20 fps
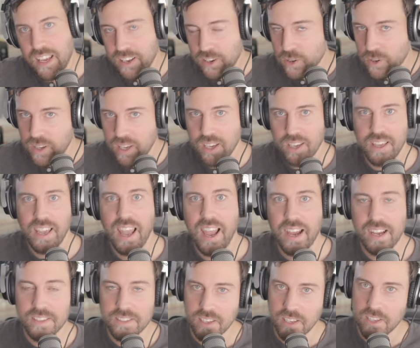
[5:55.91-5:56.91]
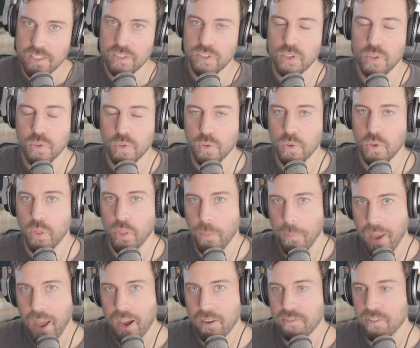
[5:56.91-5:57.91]
and you kick ass to the
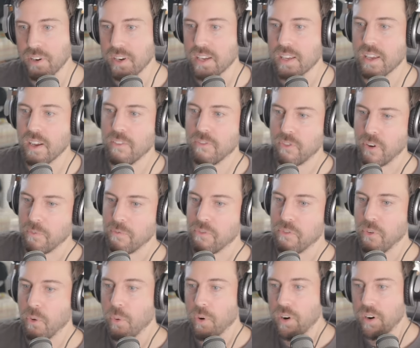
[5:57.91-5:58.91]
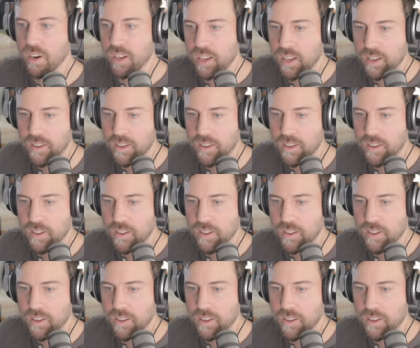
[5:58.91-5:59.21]
Maverick from Ford.